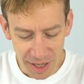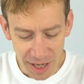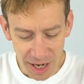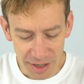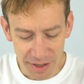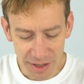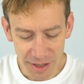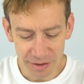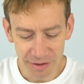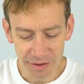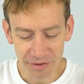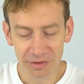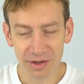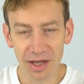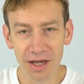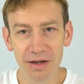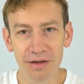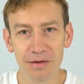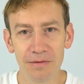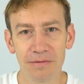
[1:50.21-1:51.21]
And then the
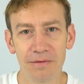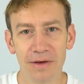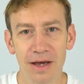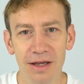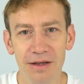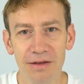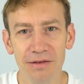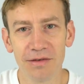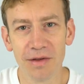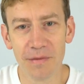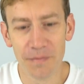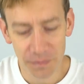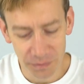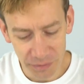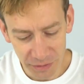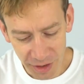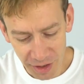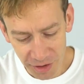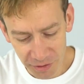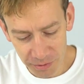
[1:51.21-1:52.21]
second phase
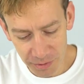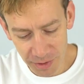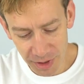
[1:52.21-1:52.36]
is